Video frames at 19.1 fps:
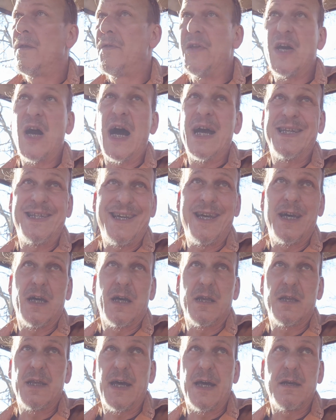the
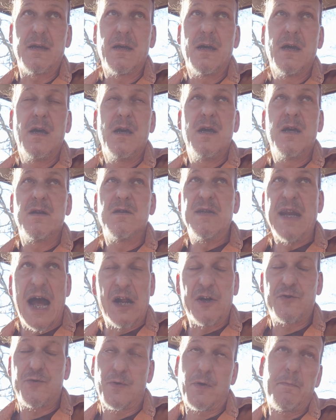idea that
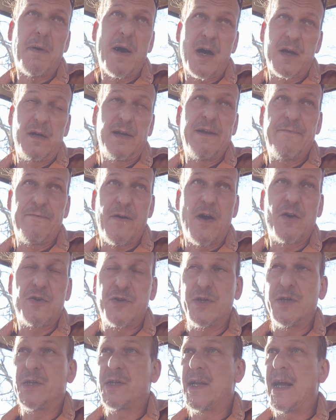natural bodily
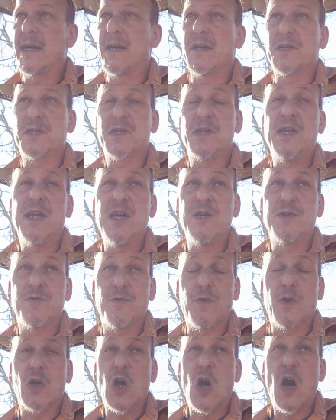functions like a sneeze
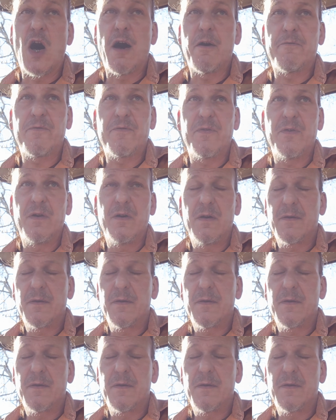or a cough